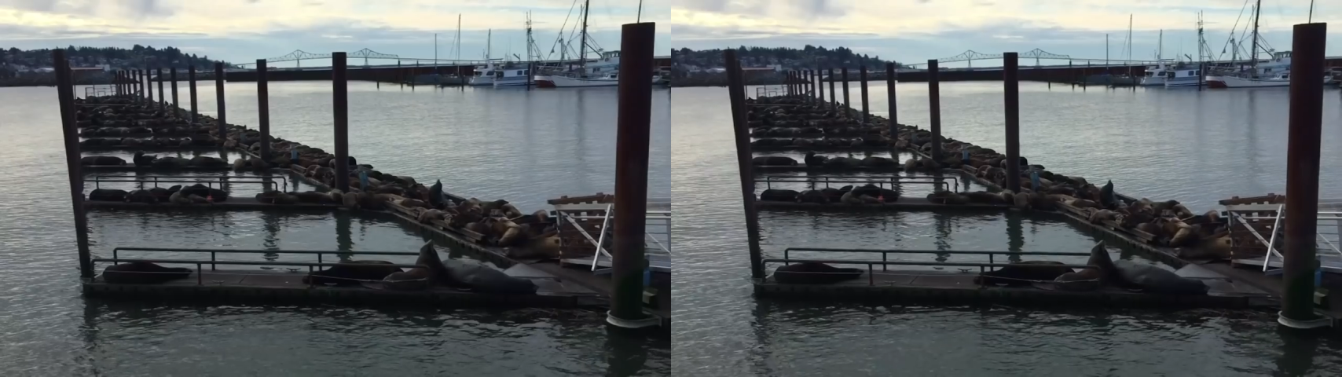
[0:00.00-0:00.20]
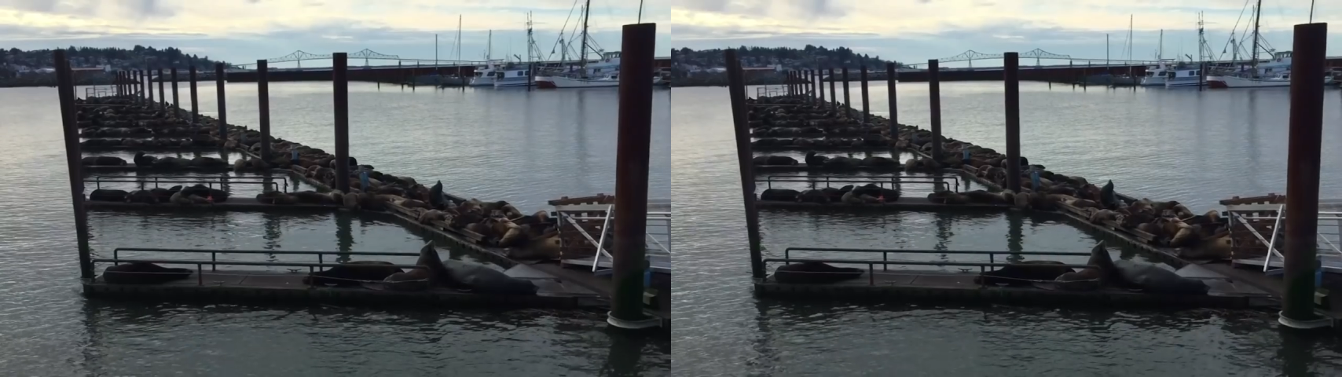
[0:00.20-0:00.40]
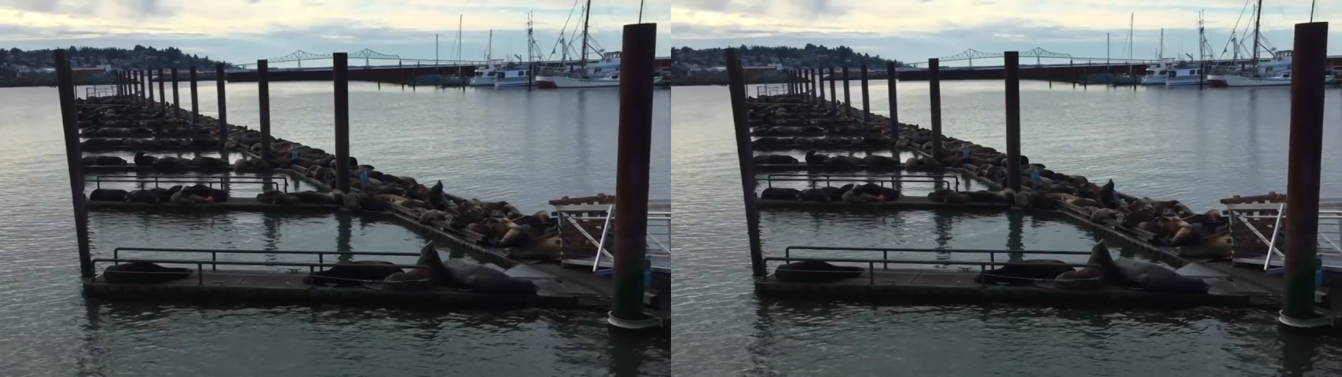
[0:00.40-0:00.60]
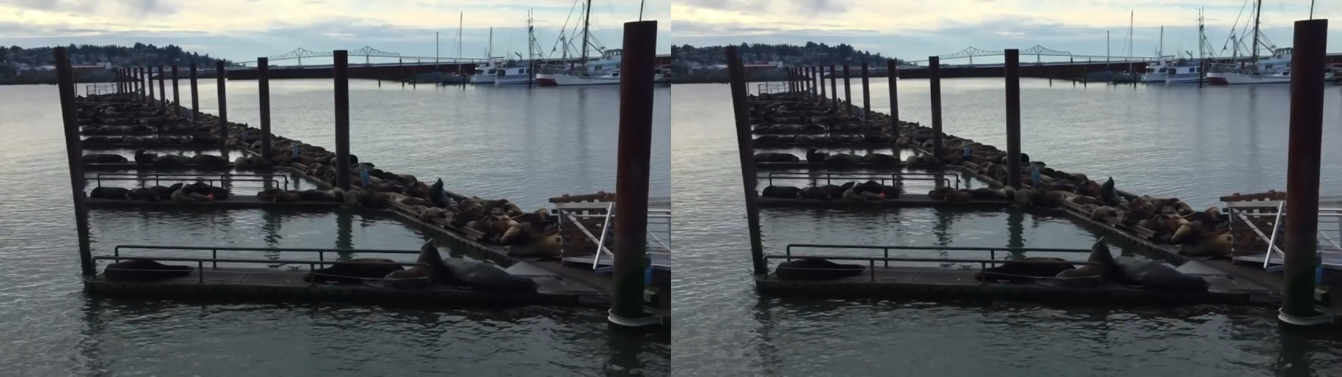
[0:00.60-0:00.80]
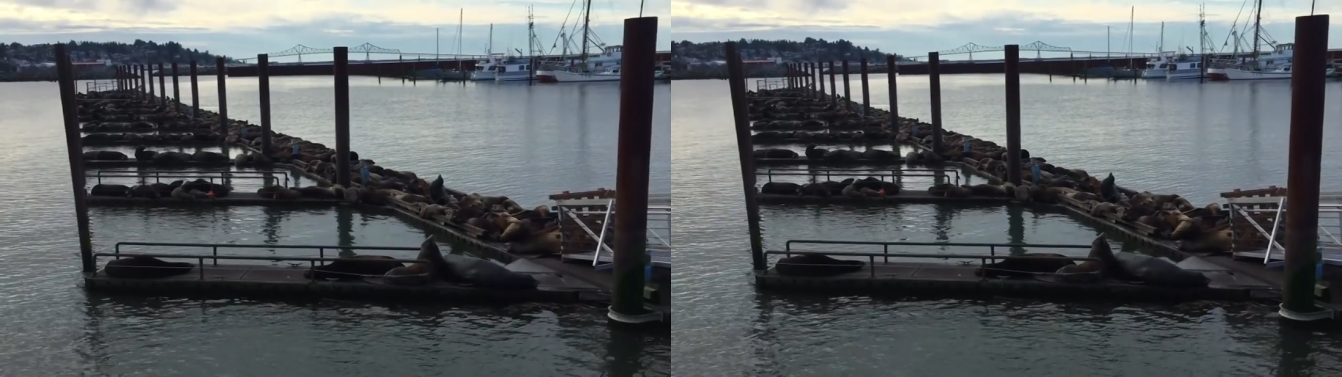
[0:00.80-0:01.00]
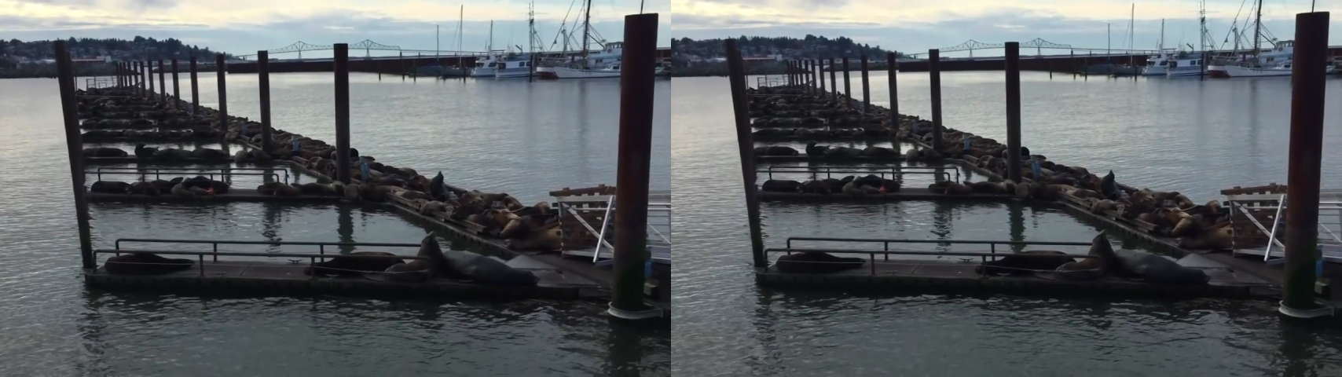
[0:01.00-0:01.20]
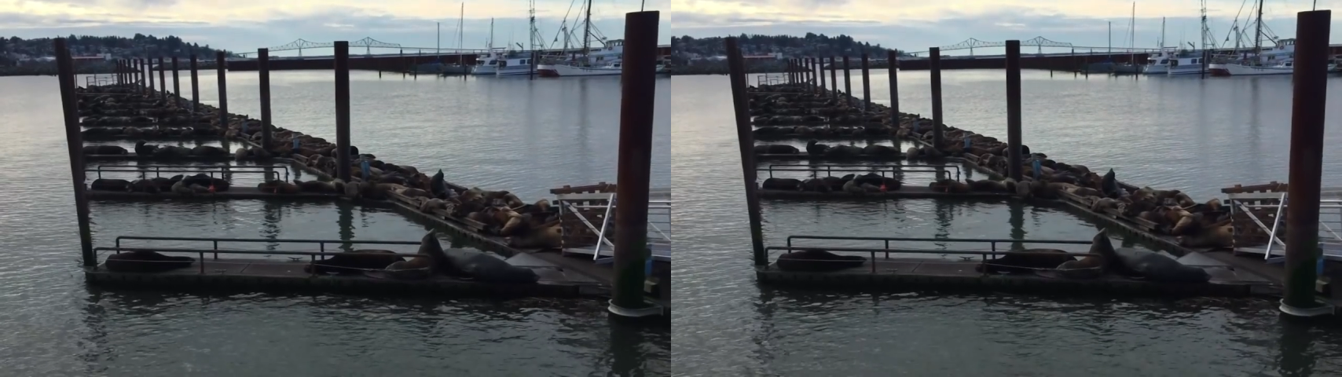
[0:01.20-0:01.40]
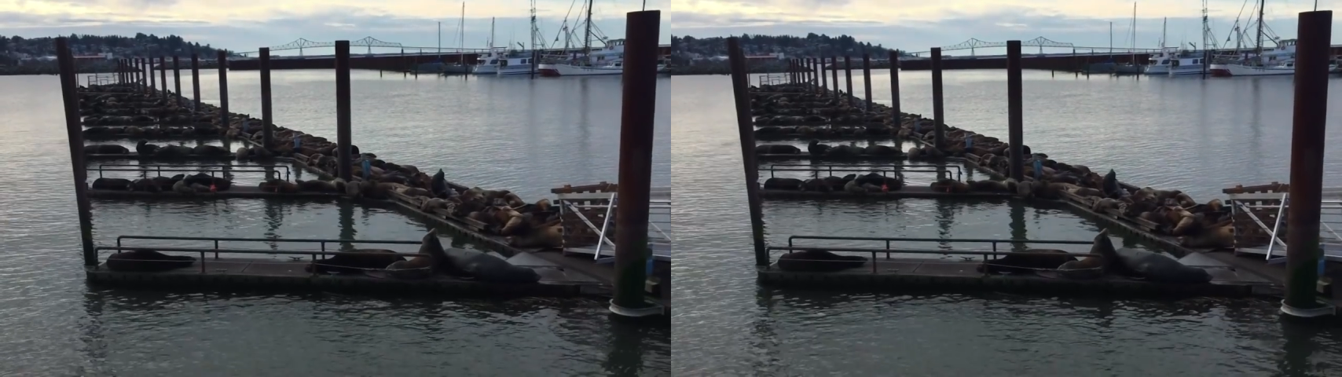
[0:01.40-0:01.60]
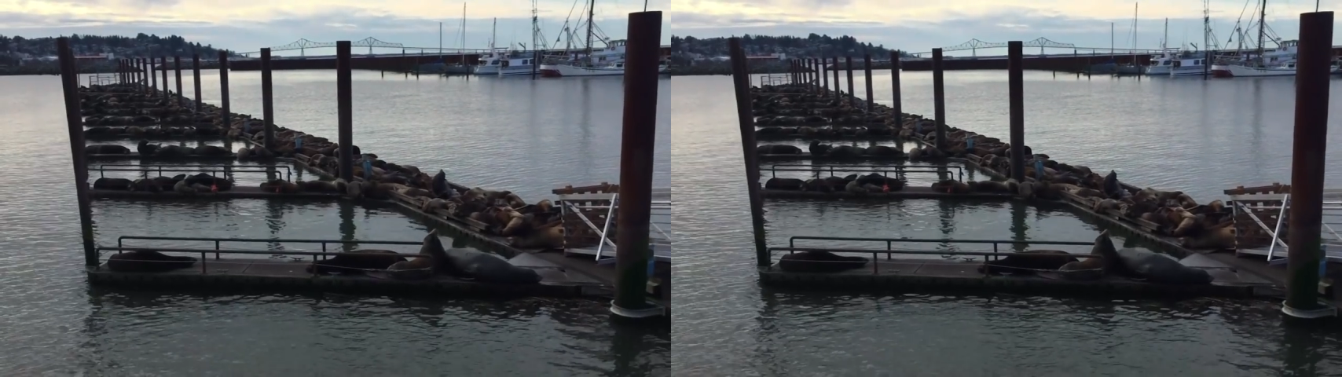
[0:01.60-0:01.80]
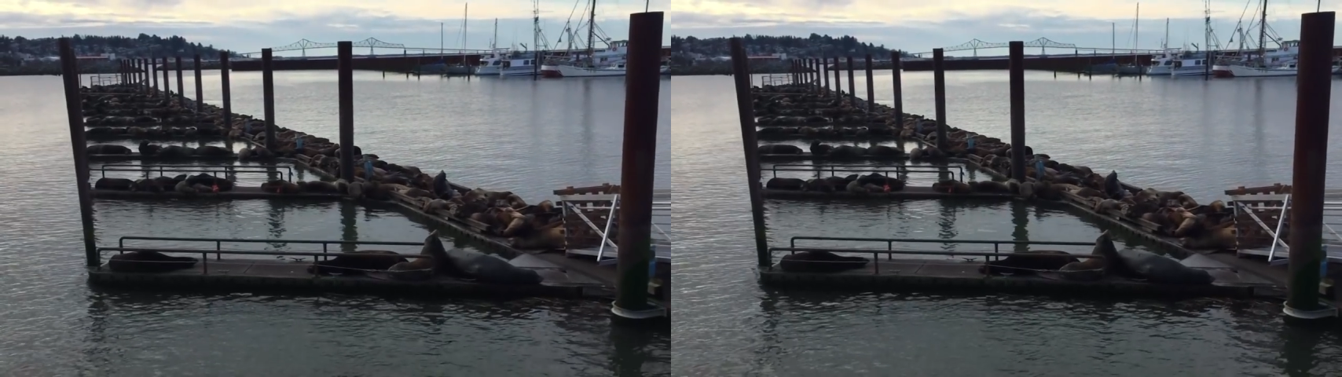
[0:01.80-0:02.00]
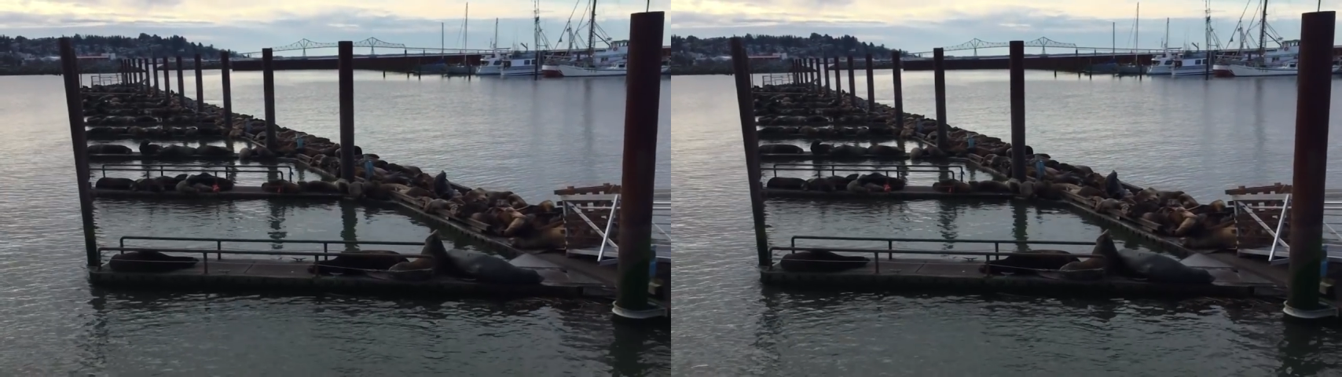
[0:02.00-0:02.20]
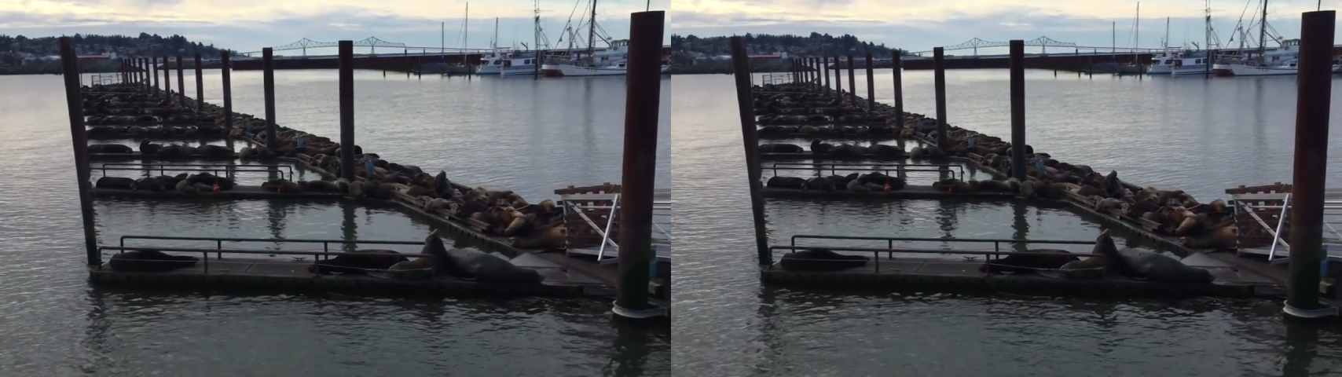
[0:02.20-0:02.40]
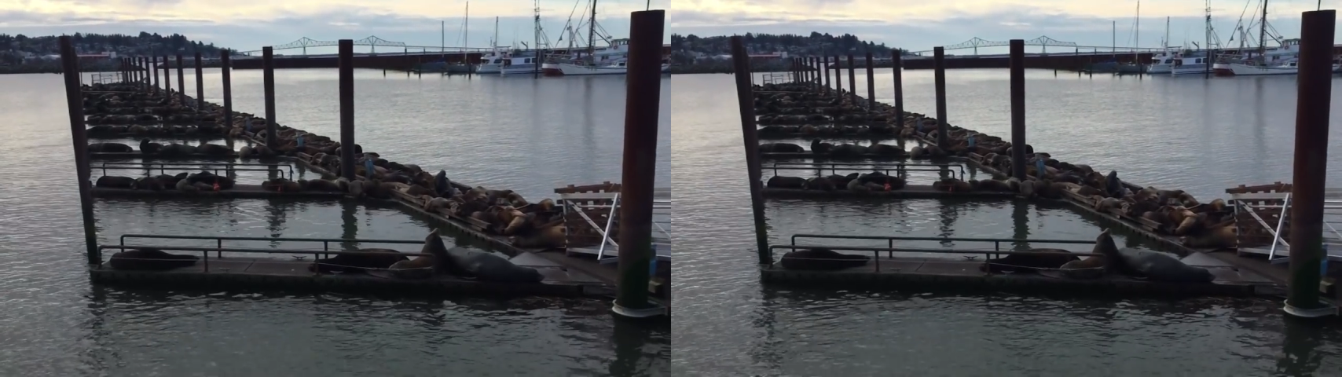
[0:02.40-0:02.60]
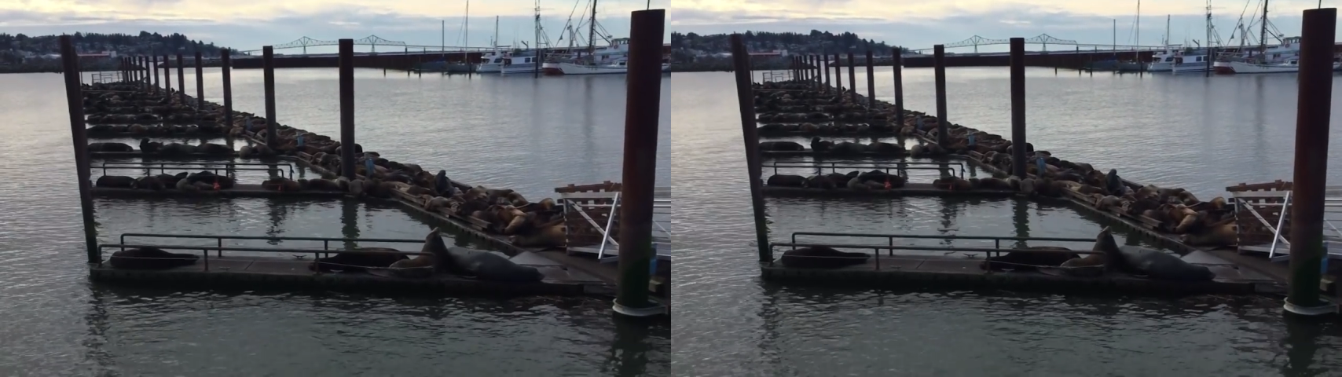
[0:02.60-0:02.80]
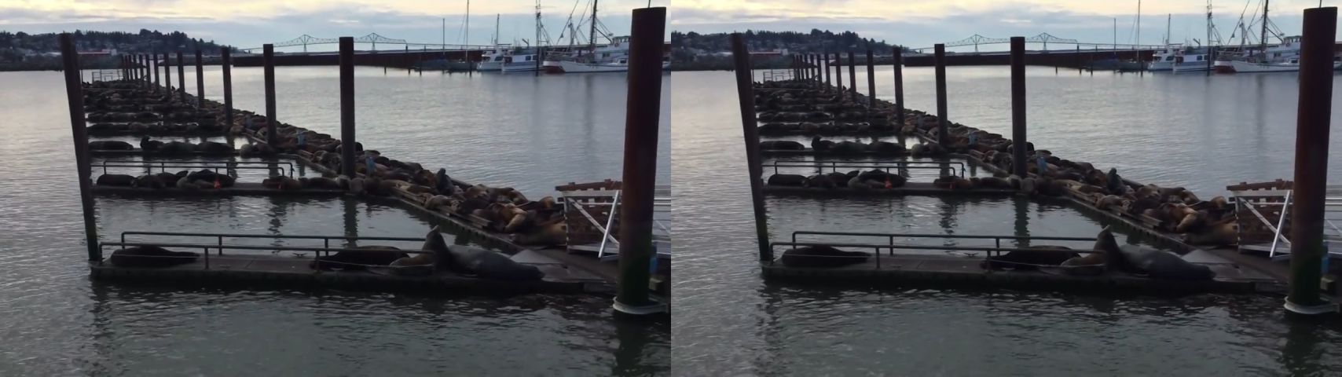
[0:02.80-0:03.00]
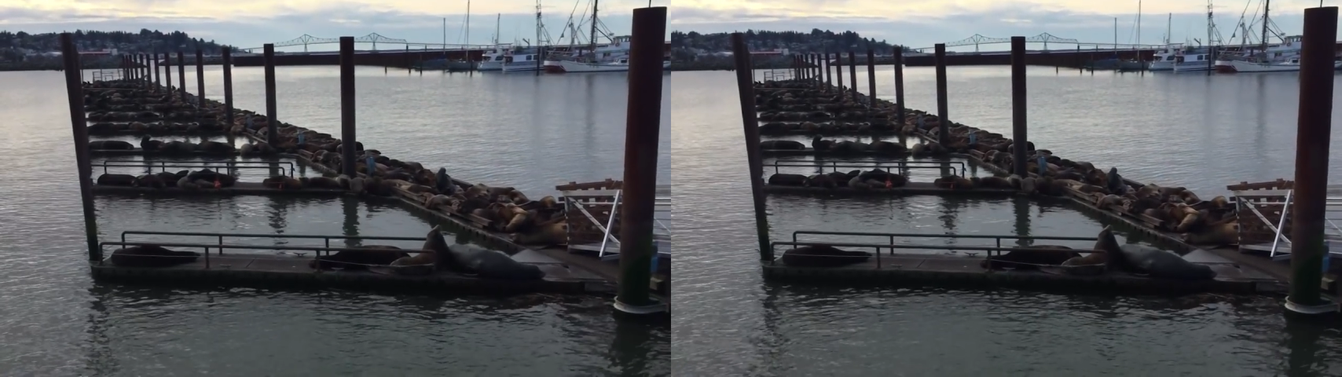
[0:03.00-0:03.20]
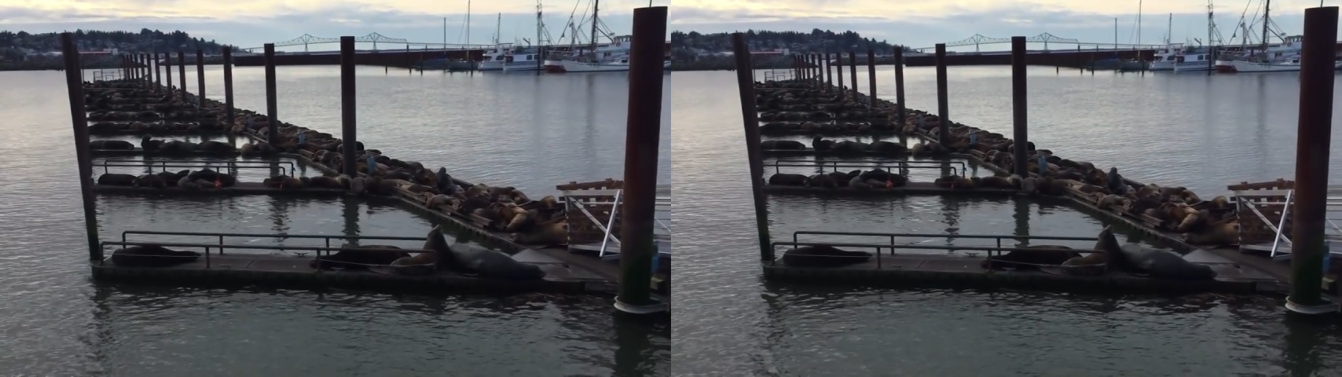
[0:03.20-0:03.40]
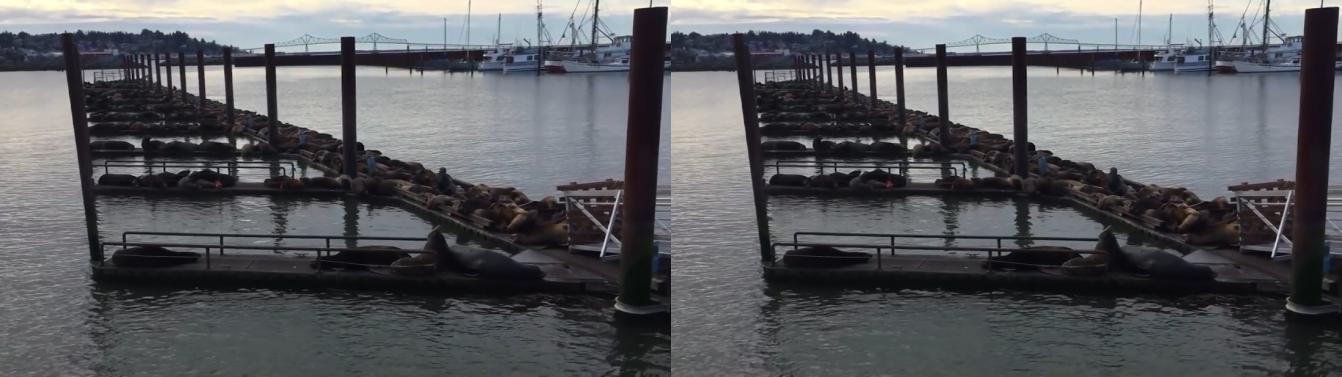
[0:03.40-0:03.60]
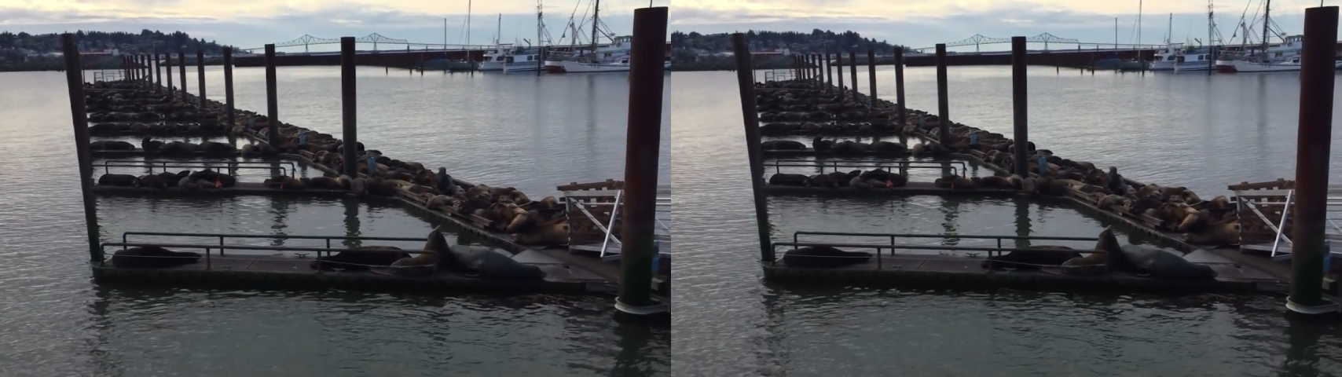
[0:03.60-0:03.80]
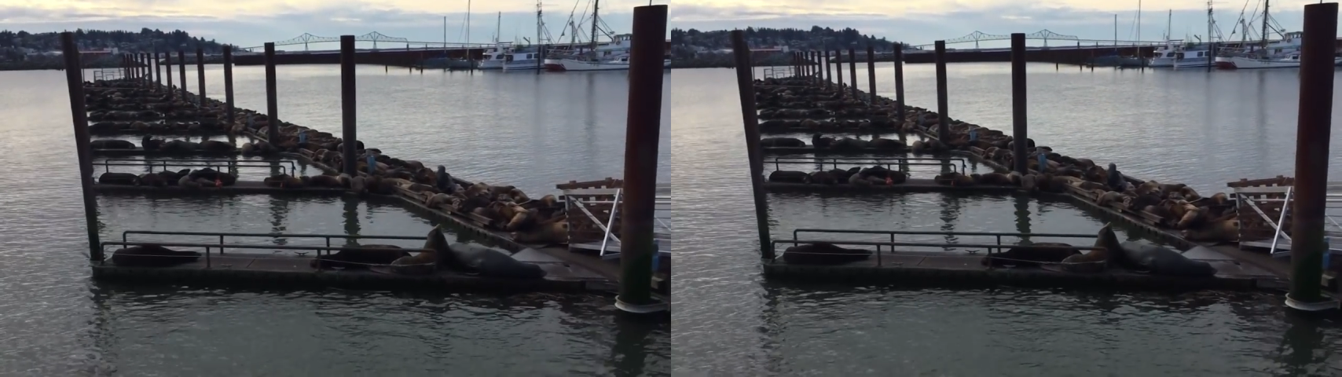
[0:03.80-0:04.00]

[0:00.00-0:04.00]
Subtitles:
Nobody's mouth can be seen.